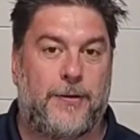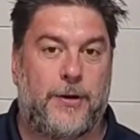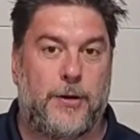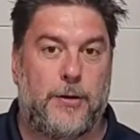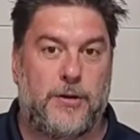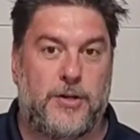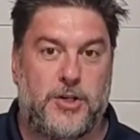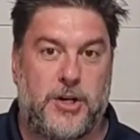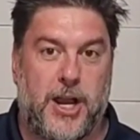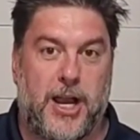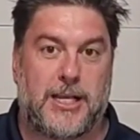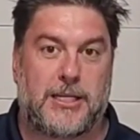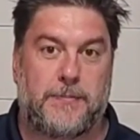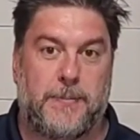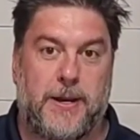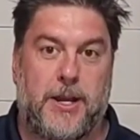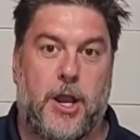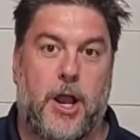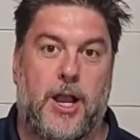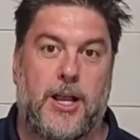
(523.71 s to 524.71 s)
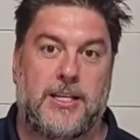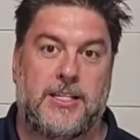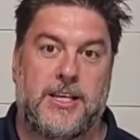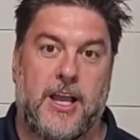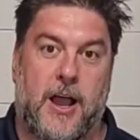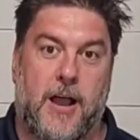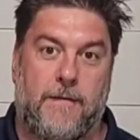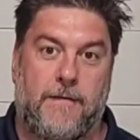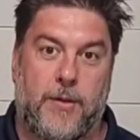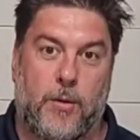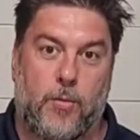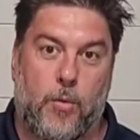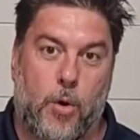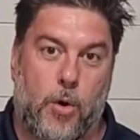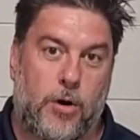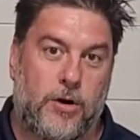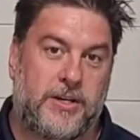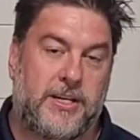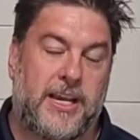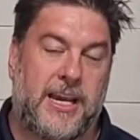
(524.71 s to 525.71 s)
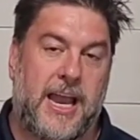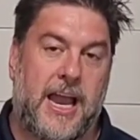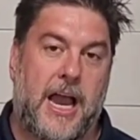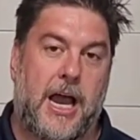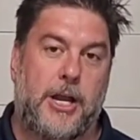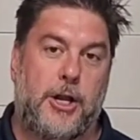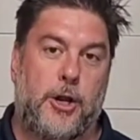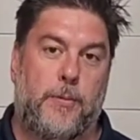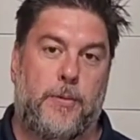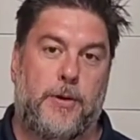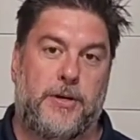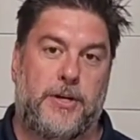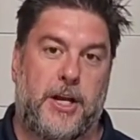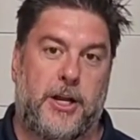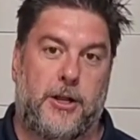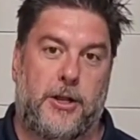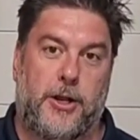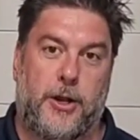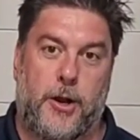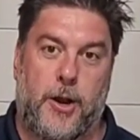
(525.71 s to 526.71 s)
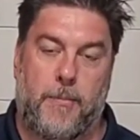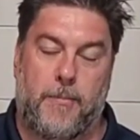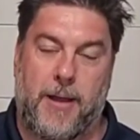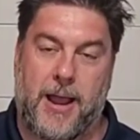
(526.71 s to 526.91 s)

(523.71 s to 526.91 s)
to just because of the warranty on your particular unit.